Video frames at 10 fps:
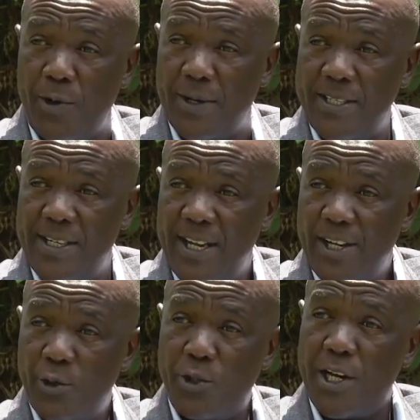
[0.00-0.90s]
hours
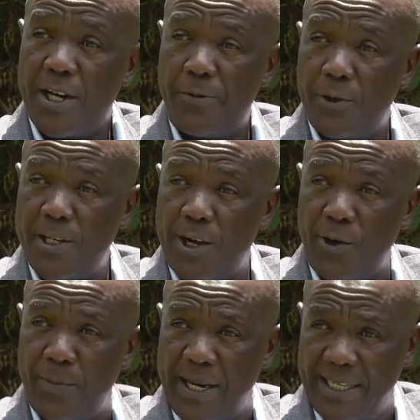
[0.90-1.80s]
to check for
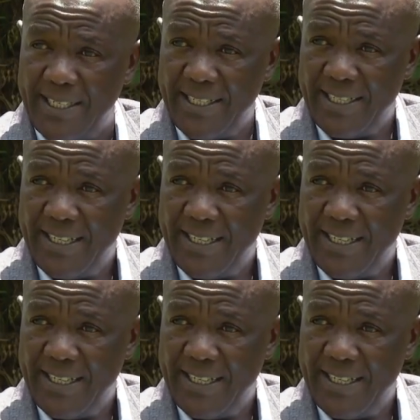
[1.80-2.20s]
charcoal burning.